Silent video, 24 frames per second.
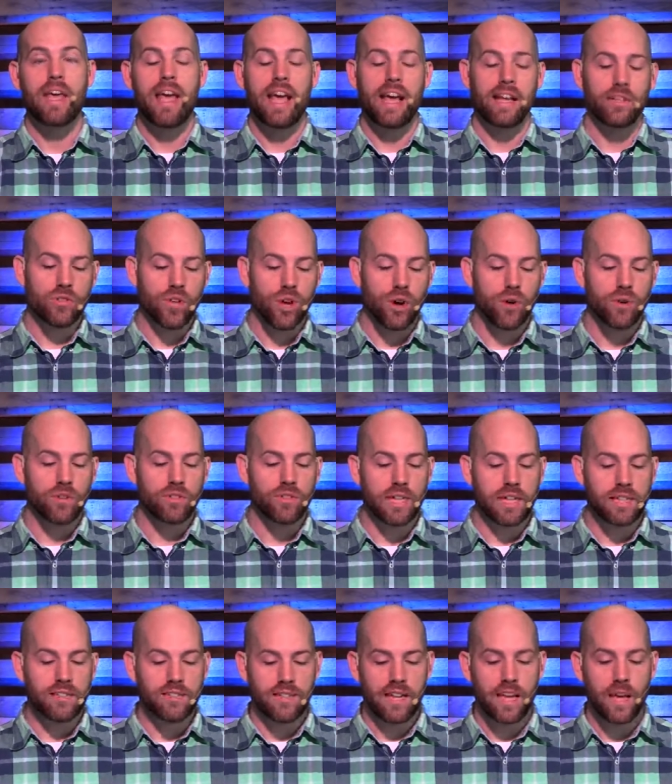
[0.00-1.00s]
And so
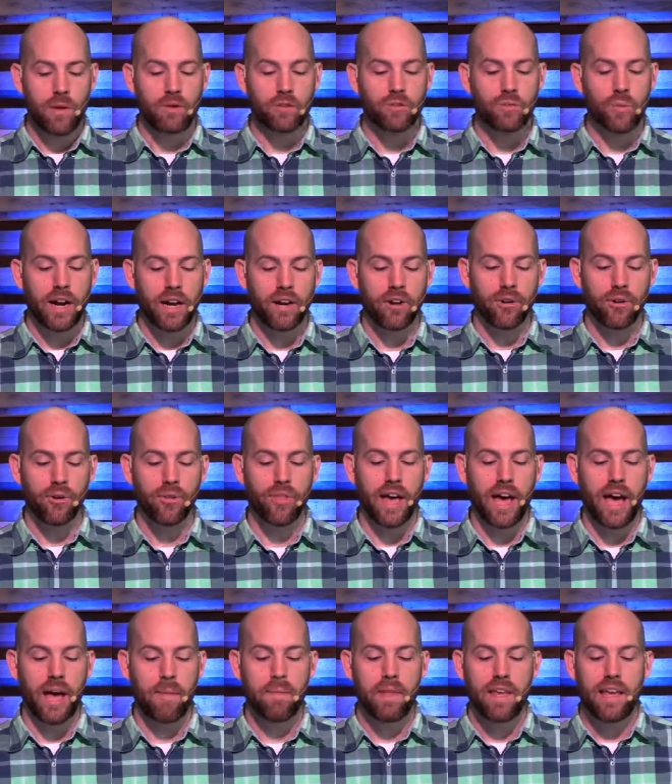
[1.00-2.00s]
since he was ready to do
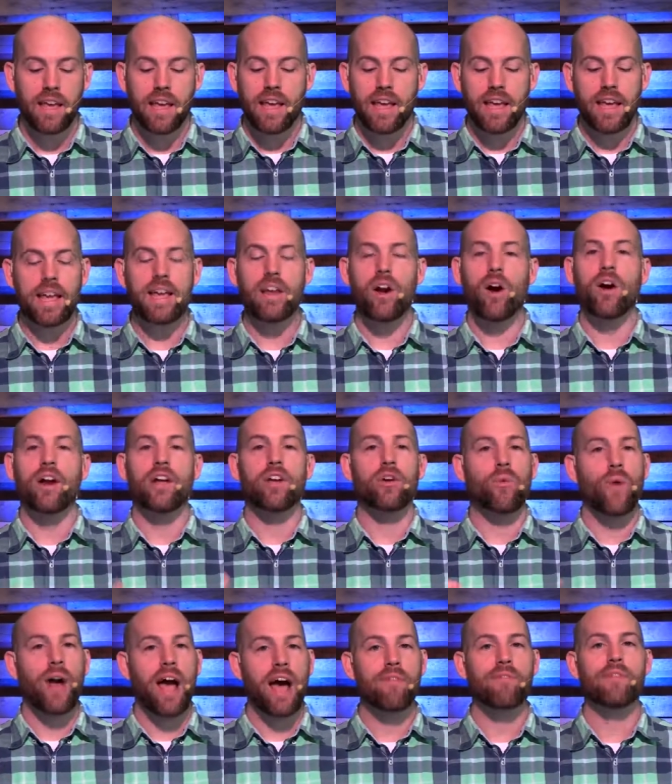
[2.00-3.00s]
that, he had already
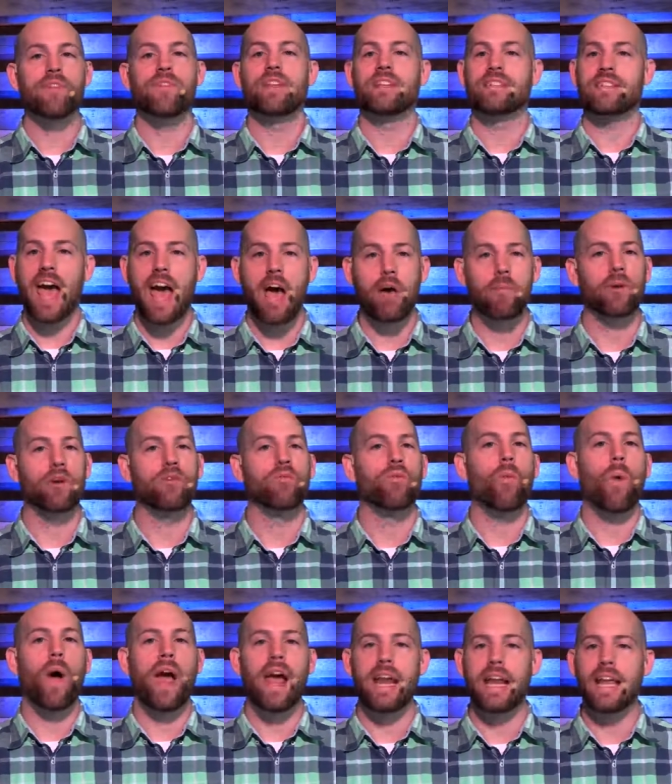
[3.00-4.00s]
crafted this habit of
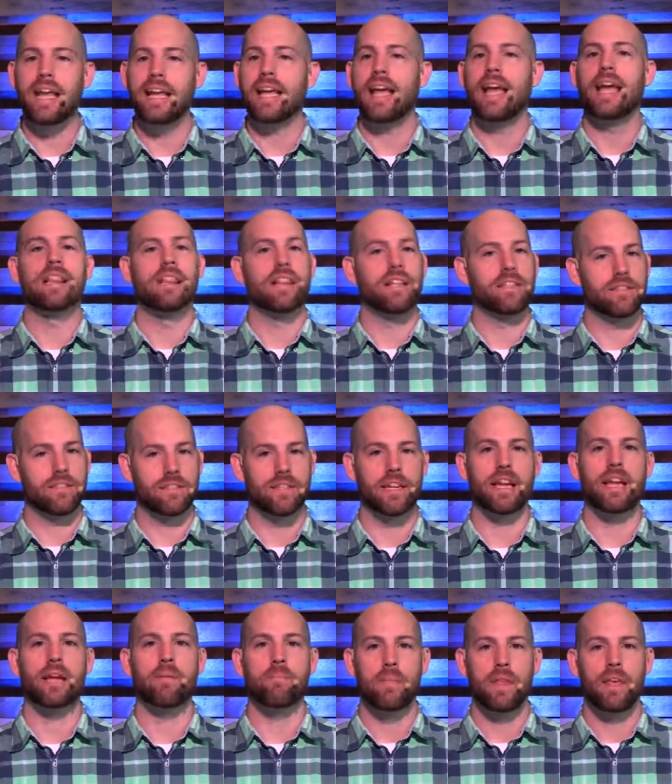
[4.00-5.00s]
waiting and
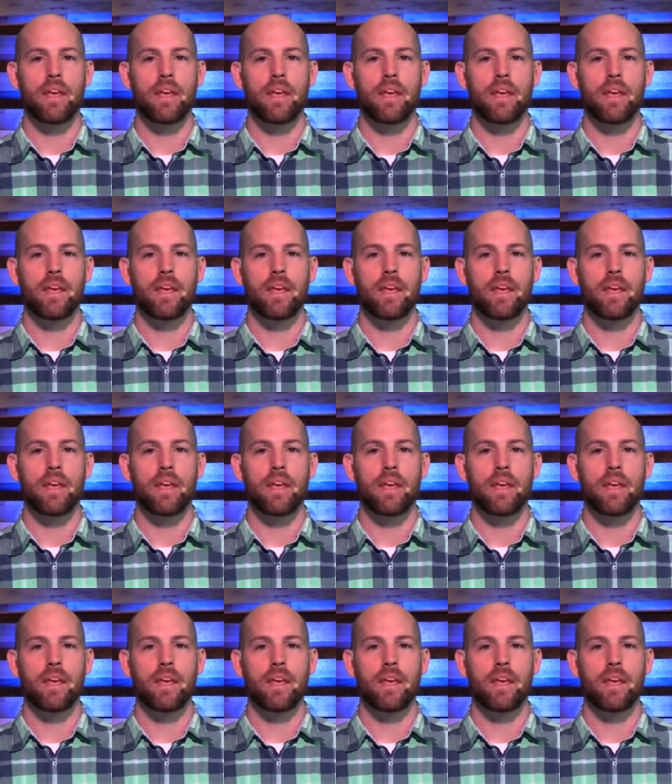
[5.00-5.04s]
listening.